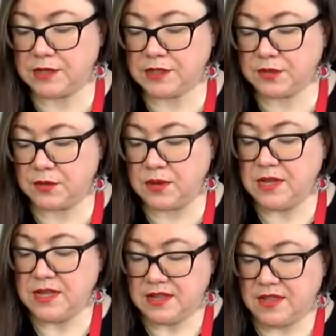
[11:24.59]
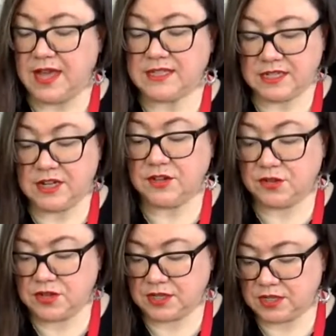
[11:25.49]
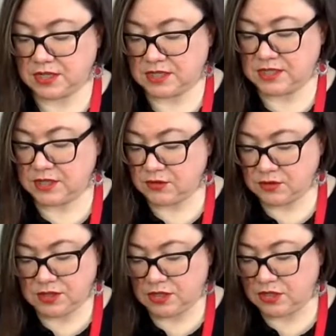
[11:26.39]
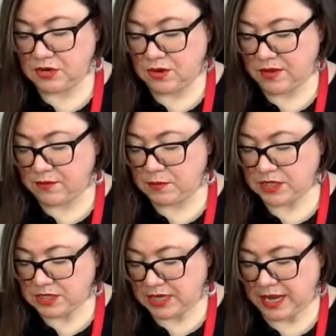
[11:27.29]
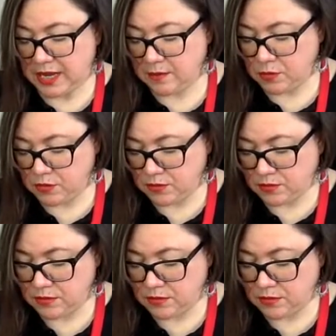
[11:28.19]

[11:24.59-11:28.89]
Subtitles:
So that's another thing to consider. And then you don't have a big cable